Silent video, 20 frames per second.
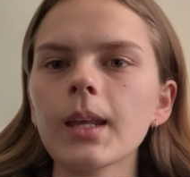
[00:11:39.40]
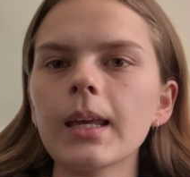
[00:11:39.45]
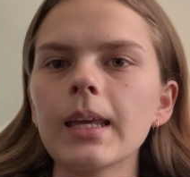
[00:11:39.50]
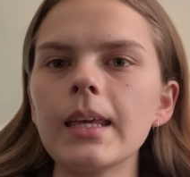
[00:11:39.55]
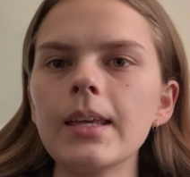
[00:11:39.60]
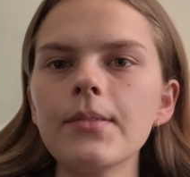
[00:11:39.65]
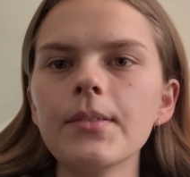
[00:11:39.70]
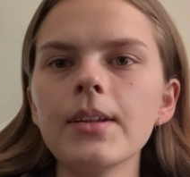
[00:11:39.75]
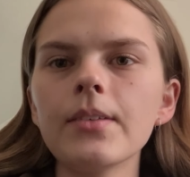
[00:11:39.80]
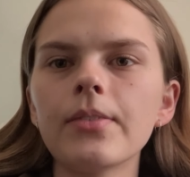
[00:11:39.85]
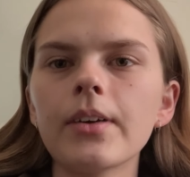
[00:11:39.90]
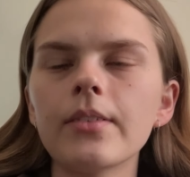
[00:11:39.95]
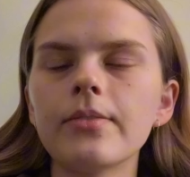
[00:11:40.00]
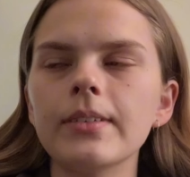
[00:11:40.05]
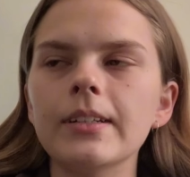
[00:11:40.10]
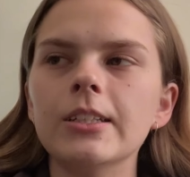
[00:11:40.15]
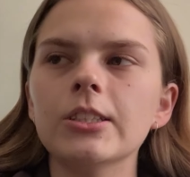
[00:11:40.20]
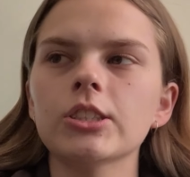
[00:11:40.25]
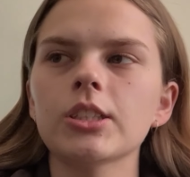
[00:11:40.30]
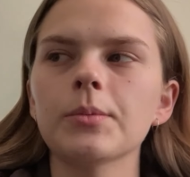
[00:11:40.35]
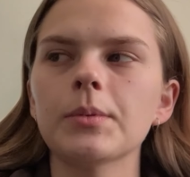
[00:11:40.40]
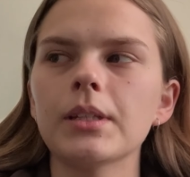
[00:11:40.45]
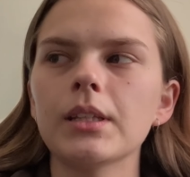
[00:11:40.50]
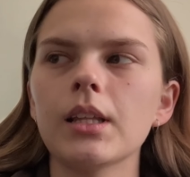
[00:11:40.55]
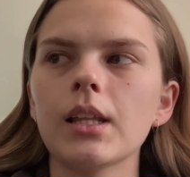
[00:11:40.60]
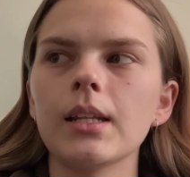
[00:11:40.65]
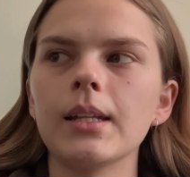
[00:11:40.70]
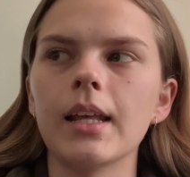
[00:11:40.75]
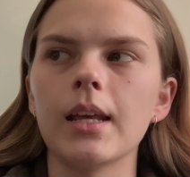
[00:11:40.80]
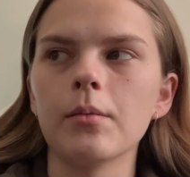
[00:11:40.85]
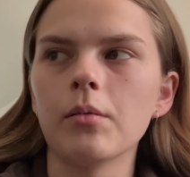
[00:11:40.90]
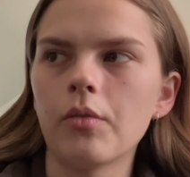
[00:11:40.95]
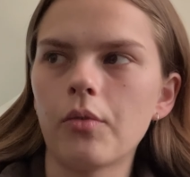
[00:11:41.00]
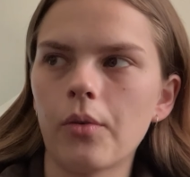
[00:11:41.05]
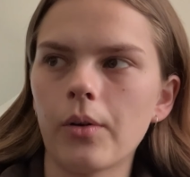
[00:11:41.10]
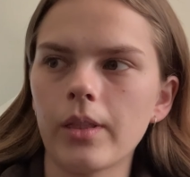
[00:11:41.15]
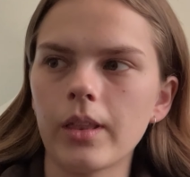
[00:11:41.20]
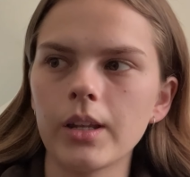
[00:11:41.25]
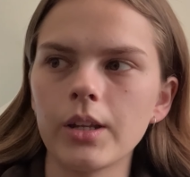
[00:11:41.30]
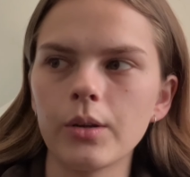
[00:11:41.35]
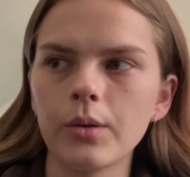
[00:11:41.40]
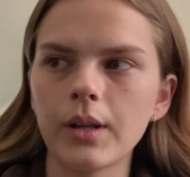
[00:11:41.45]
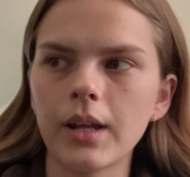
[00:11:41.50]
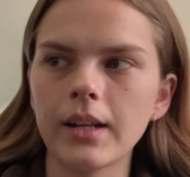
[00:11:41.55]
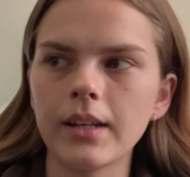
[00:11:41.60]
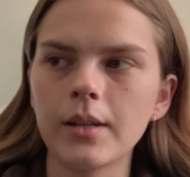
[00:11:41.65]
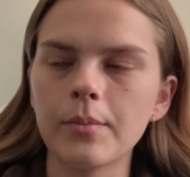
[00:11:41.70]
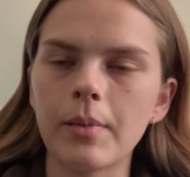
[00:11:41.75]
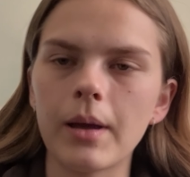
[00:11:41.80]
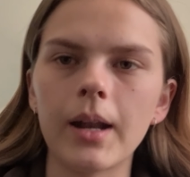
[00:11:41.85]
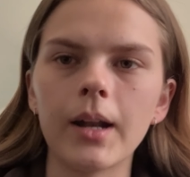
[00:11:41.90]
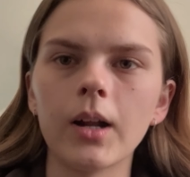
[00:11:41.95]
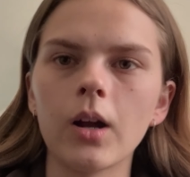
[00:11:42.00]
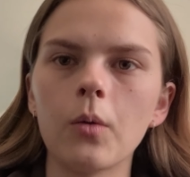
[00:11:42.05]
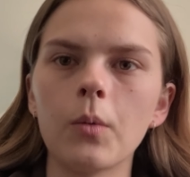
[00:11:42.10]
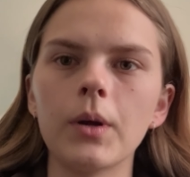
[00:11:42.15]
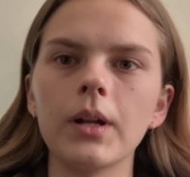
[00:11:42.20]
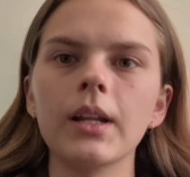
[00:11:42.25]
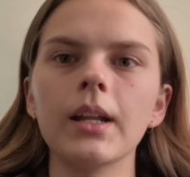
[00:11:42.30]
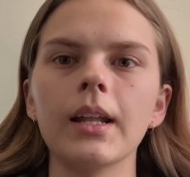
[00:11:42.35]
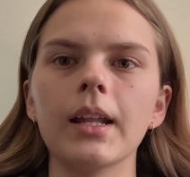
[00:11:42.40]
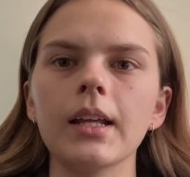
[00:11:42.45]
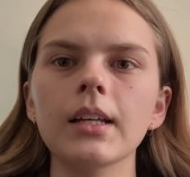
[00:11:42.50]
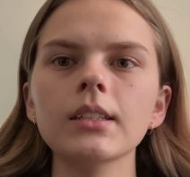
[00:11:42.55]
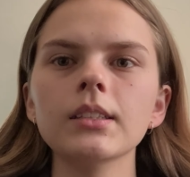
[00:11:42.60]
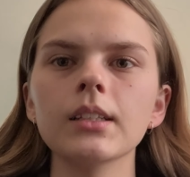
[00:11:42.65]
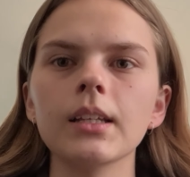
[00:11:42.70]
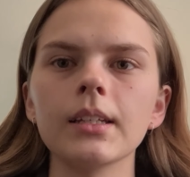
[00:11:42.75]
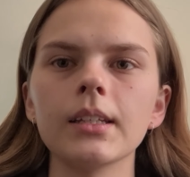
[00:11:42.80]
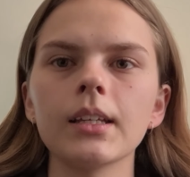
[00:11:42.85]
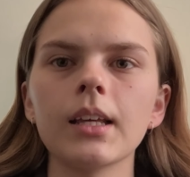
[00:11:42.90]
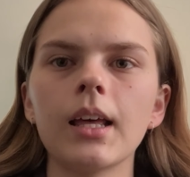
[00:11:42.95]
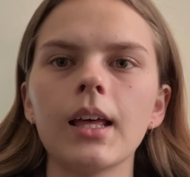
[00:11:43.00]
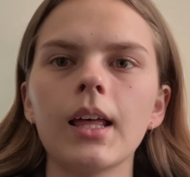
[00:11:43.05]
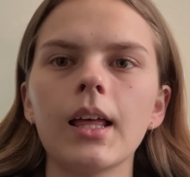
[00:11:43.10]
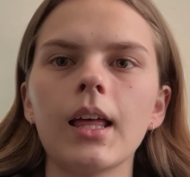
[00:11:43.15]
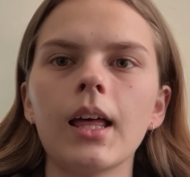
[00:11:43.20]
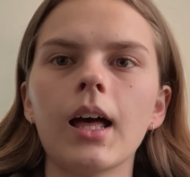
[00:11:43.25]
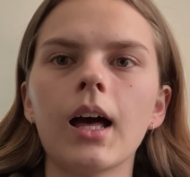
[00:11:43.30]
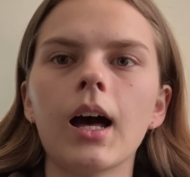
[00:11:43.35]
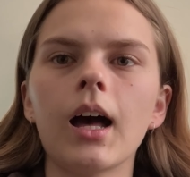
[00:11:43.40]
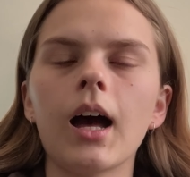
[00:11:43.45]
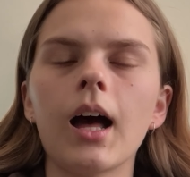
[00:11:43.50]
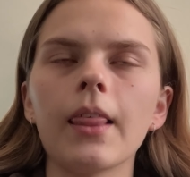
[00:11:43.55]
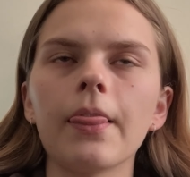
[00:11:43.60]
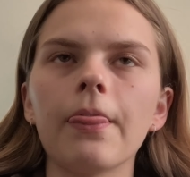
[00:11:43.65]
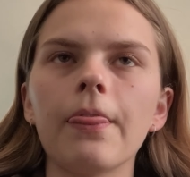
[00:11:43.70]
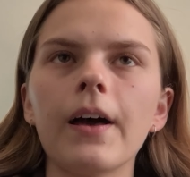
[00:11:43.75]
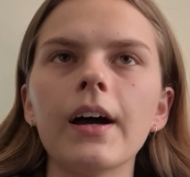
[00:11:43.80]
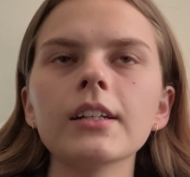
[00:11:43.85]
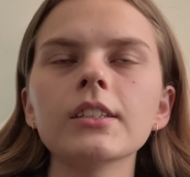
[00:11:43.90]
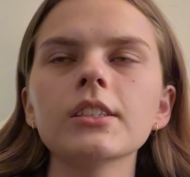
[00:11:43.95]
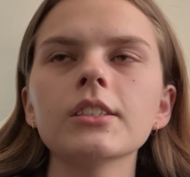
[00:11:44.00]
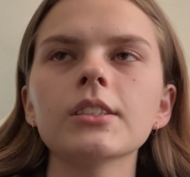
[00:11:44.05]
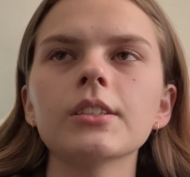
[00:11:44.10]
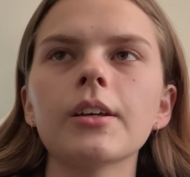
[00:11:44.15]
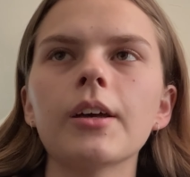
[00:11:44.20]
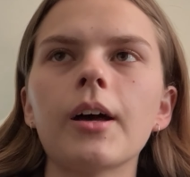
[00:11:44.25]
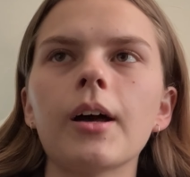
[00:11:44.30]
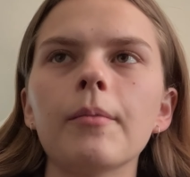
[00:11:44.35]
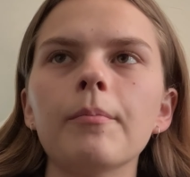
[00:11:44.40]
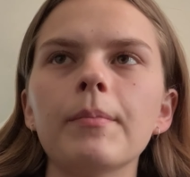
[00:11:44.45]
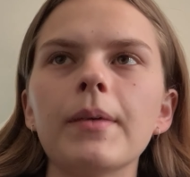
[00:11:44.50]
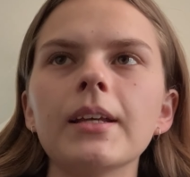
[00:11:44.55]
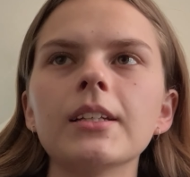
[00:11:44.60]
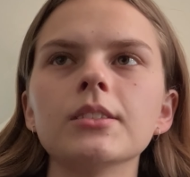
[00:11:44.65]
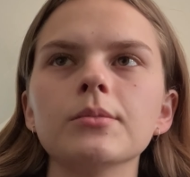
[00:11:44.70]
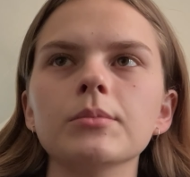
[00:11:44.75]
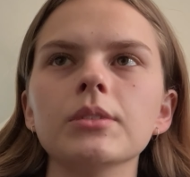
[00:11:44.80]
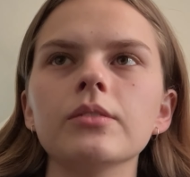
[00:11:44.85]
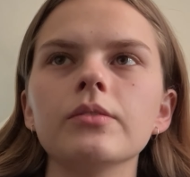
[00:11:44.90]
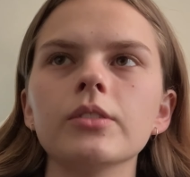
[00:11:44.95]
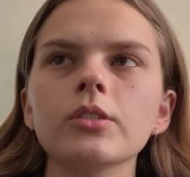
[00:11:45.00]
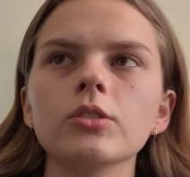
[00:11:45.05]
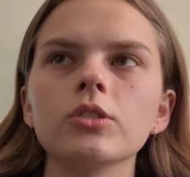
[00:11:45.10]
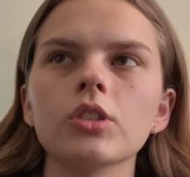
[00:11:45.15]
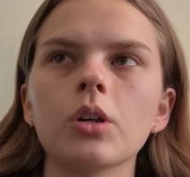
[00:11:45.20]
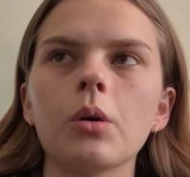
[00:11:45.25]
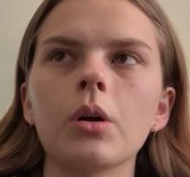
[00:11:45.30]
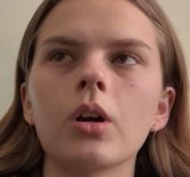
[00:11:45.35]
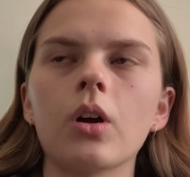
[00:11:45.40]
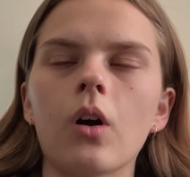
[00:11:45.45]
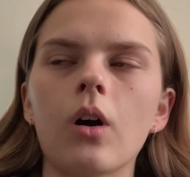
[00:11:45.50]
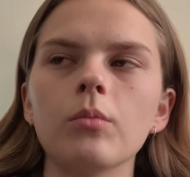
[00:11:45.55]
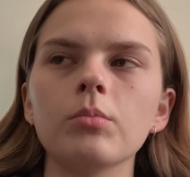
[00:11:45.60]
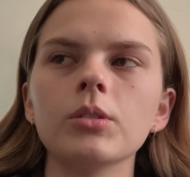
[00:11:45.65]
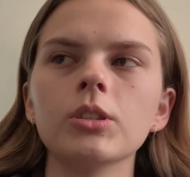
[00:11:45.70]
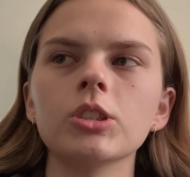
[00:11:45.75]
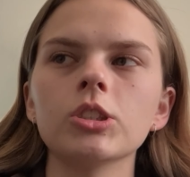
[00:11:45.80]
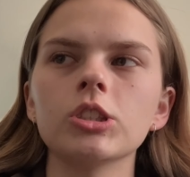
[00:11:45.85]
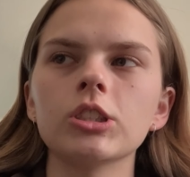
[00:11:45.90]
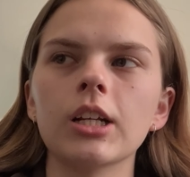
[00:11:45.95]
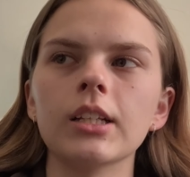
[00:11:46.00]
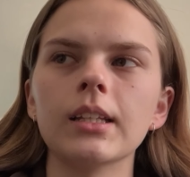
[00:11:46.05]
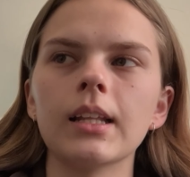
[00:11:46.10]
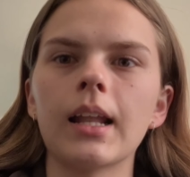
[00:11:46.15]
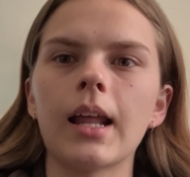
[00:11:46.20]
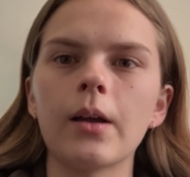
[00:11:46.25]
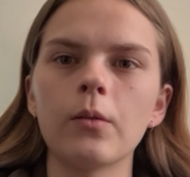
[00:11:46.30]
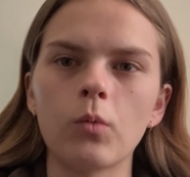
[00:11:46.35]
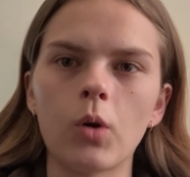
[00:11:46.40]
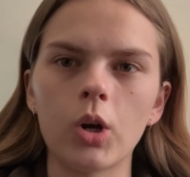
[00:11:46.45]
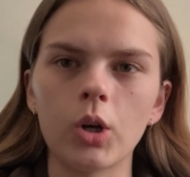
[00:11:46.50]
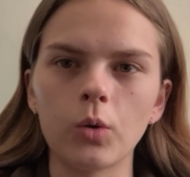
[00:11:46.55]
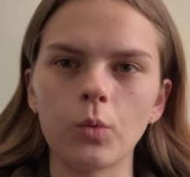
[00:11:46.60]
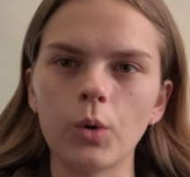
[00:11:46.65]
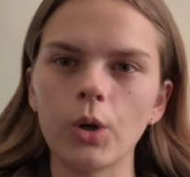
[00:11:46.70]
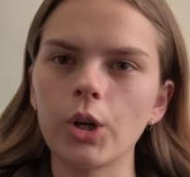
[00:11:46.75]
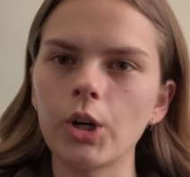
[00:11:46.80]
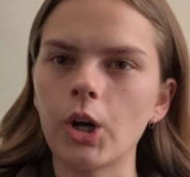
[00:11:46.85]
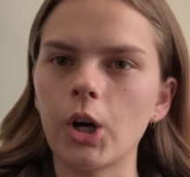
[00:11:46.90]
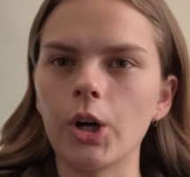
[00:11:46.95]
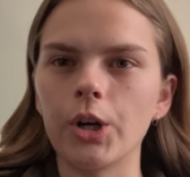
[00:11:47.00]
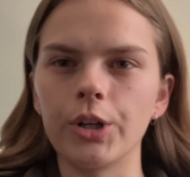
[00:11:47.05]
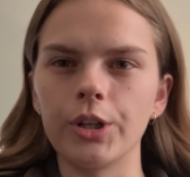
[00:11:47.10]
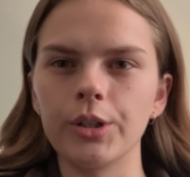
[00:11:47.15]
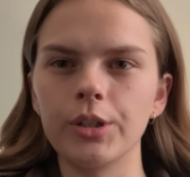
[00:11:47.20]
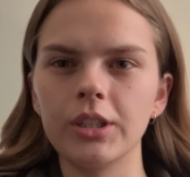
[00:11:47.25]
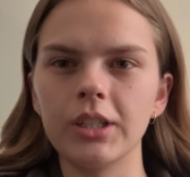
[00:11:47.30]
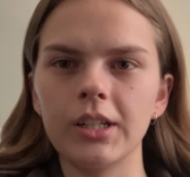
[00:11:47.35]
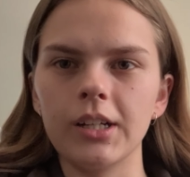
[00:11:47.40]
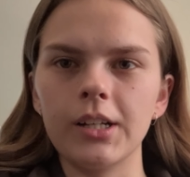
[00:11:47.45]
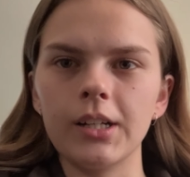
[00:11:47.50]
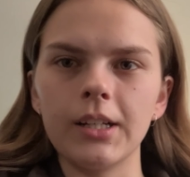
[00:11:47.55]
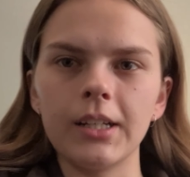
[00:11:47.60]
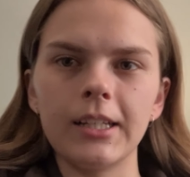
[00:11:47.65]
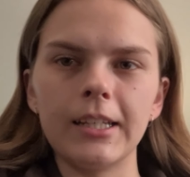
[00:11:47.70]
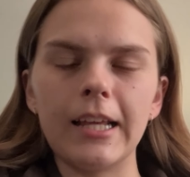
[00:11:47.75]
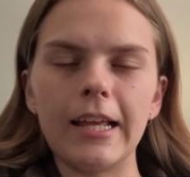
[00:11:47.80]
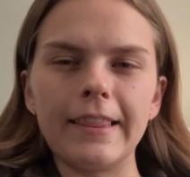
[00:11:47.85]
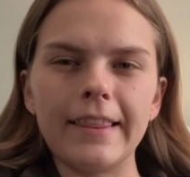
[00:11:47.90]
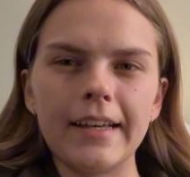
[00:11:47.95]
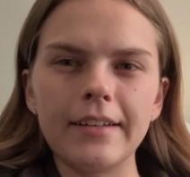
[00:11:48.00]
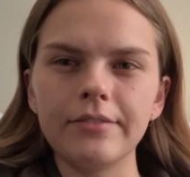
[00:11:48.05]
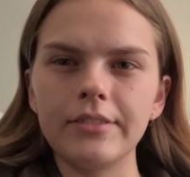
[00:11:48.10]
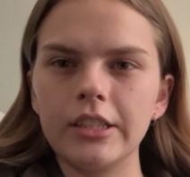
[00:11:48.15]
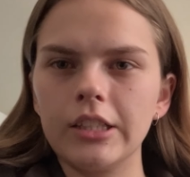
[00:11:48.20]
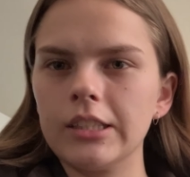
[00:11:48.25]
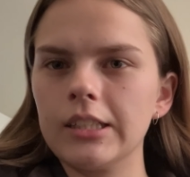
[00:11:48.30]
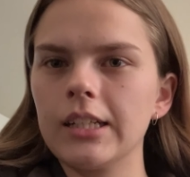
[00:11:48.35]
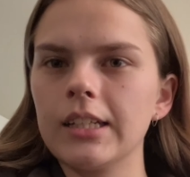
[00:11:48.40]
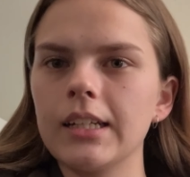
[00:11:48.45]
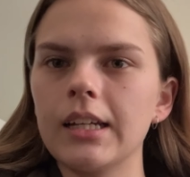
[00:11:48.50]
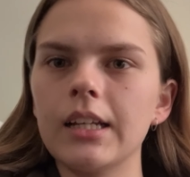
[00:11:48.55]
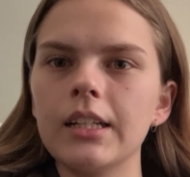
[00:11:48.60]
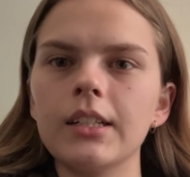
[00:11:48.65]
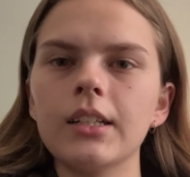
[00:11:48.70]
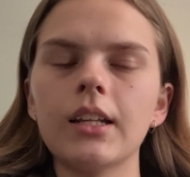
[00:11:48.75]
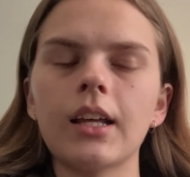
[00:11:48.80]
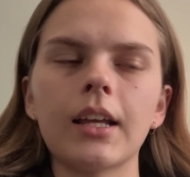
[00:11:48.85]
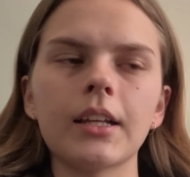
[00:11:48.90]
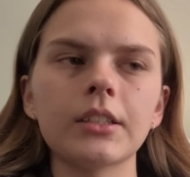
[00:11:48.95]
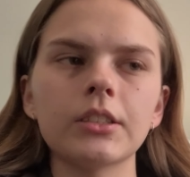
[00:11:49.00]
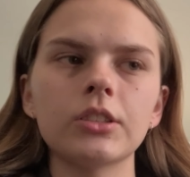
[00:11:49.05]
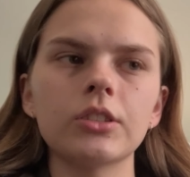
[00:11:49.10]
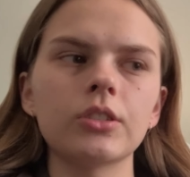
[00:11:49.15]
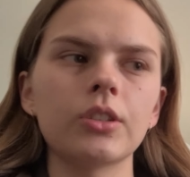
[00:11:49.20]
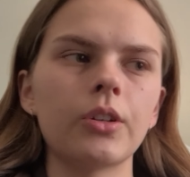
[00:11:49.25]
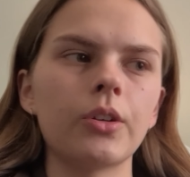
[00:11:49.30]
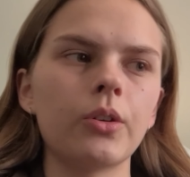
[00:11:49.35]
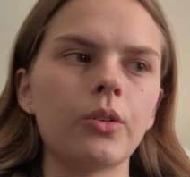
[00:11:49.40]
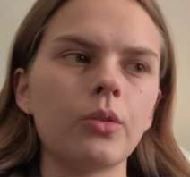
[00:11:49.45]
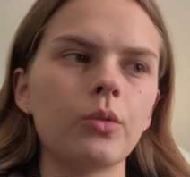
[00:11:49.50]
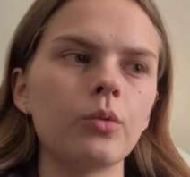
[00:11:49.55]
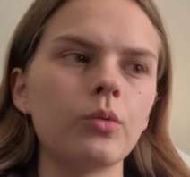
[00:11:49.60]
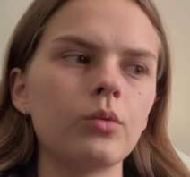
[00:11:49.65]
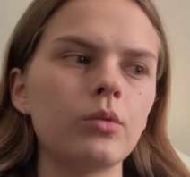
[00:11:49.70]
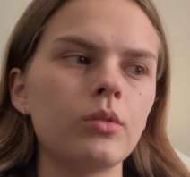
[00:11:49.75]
even if I finish something the day before the due date, depending on what it is, like that just makes me feel so accomplished and then I want to work harder to get that feeling again. And so